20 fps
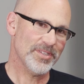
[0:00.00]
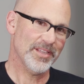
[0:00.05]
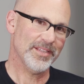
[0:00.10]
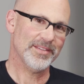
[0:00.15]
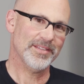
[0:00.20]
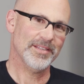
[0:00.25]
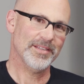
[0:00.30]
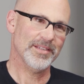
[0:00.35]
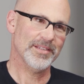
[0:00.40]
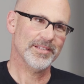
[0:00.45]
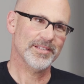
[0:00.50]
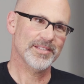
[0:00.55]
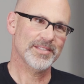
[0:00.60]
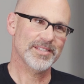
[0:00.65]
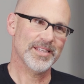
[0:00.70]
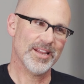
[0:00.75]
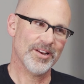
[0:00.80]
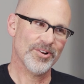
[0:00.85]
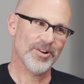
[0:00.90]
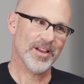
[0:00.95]
that the
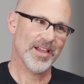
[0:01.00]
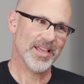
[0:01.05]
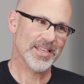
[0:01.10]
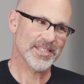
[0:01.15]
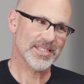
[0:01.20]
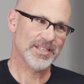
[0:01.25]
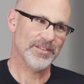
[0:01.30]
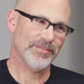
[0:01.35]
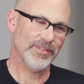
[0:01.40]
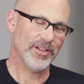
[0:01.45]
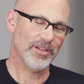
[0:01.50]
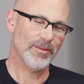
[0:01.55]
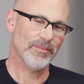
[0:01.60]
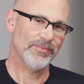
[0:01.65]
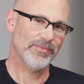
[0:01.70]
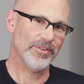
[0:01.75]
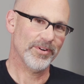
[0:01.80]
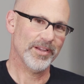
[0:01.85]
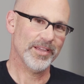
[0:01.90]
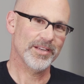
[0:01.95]
center has developed
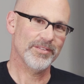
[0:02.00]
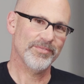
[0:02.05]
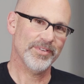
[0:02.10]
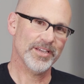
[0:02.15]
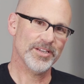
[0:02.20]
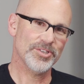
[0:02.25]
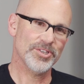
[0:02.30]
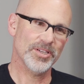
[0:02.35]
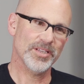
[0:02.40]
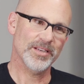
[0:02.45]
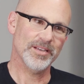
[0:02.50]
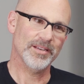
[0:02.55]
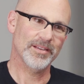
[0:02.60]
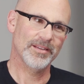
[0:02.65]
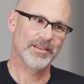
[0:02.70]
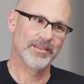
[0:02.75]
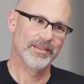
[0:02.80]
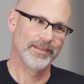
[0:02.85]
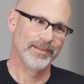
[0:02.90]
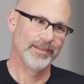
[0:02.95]
for innovation
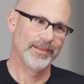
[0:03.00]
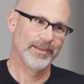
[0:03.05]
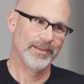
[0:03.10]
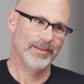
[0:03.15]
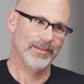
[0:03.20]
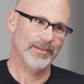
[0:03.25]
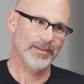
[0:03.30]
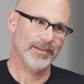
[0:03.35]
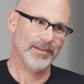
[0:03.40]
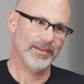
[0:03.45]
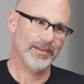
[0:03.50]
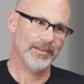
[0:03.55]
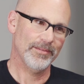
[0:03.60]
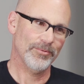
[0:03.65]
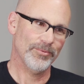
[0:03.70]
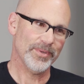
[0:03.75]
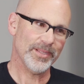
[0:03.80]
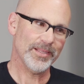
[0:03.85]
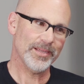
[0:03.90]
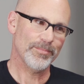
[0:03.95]

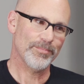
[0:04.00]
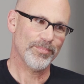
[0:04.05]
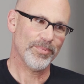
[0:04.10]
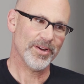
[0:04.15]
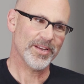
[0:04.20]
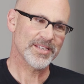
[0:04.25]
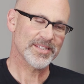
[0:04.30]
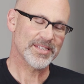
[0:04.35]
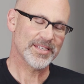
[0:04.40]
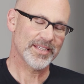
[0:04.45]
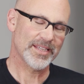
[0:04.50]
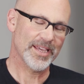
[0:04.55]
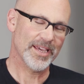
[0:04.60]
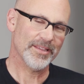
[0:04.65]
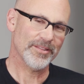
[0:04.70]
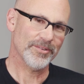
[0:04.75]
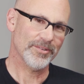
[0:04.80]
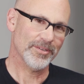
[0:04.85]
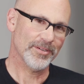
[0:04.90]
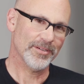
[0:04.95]
really brings
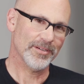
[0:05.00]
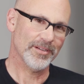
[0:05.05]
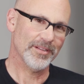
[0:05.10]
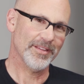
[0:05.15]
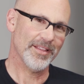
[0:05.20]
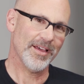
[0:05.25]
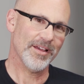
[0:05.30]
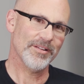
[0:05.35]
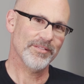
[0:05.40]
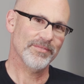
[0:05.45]
together a lot